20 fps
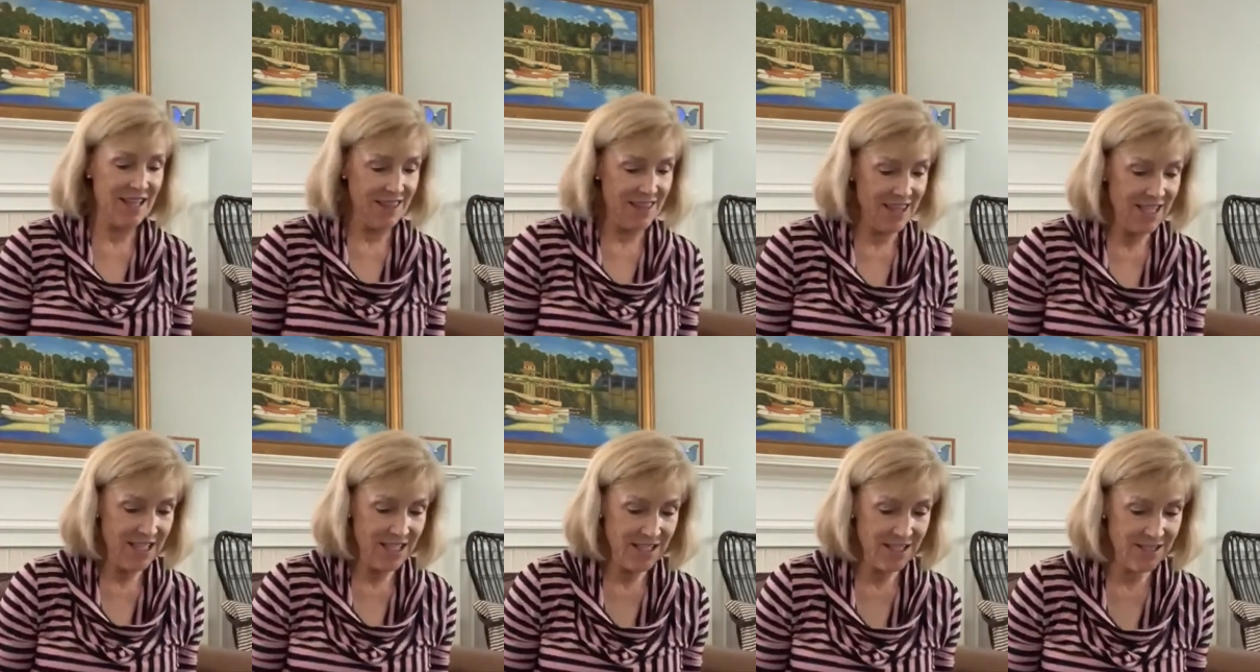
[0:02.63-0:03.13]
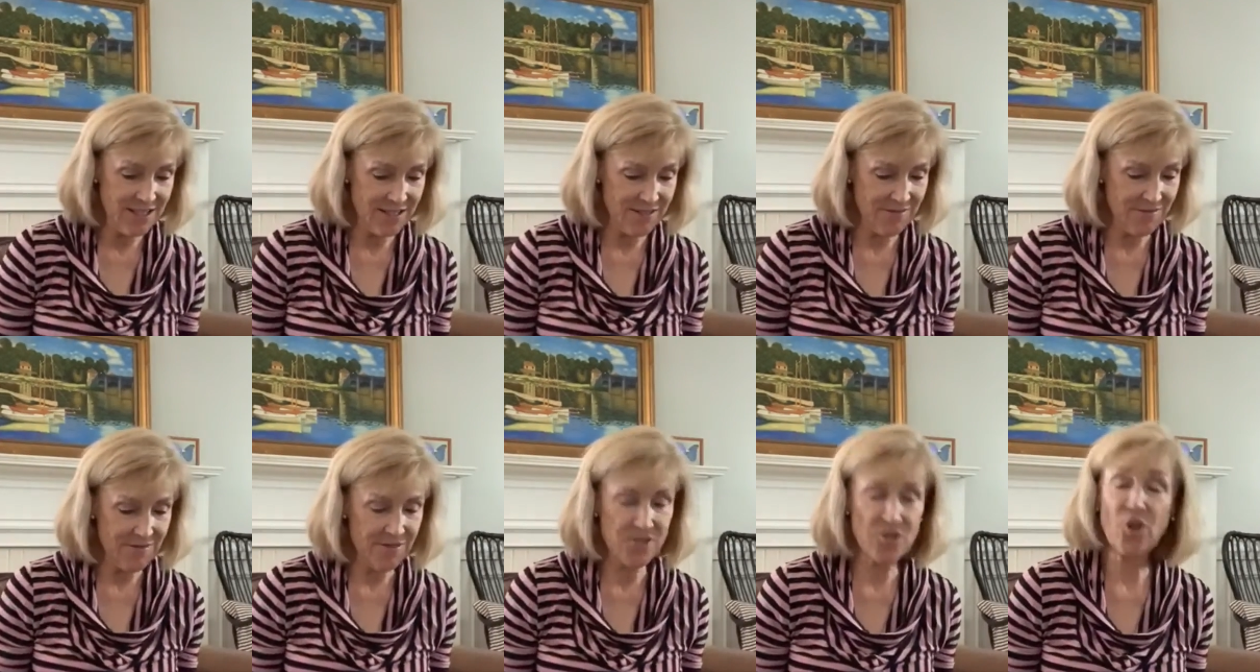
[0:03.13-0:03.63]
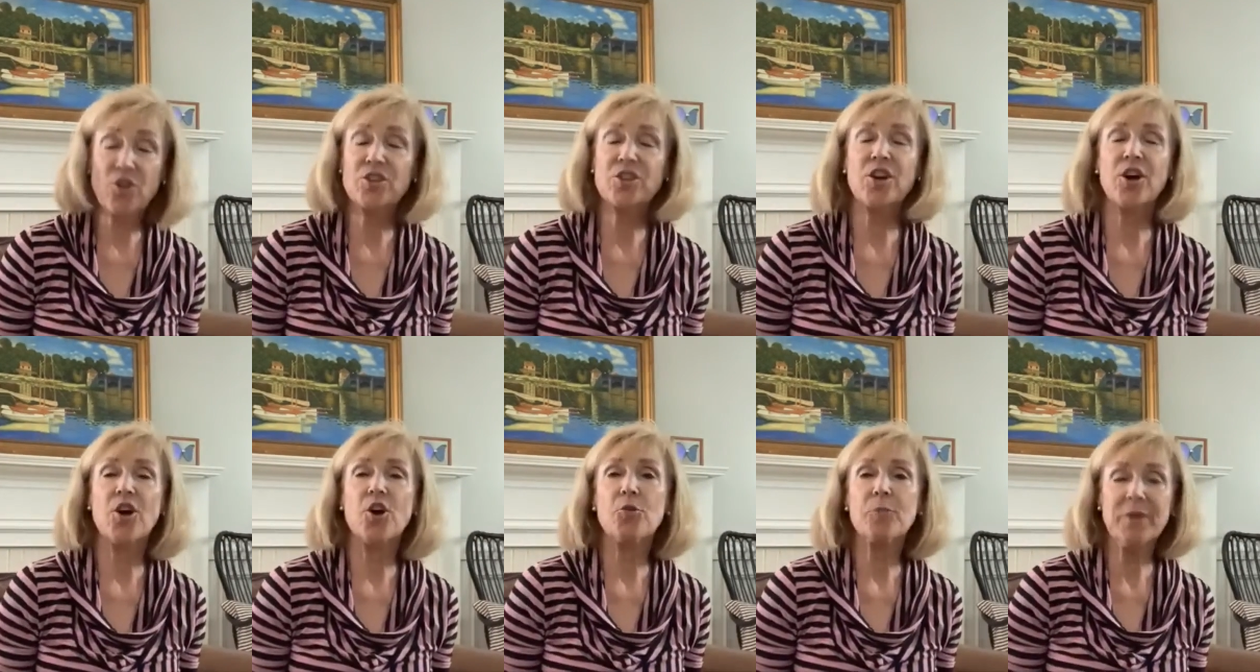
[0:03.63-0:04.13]
things start to
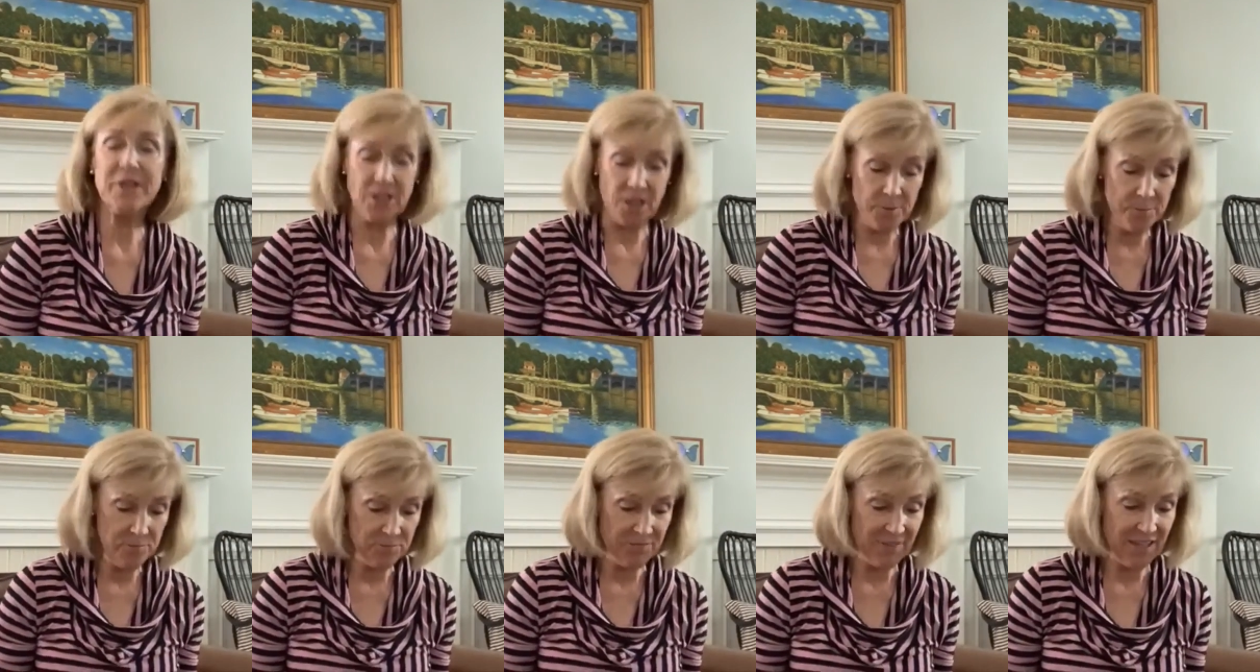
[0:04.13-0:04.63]
open up,